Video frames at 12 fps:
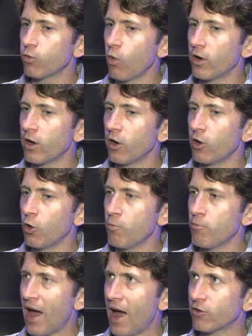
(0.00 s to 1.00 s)
wanting to do a
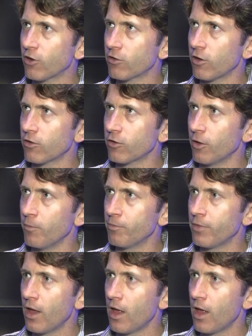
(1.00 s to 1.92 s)
magic system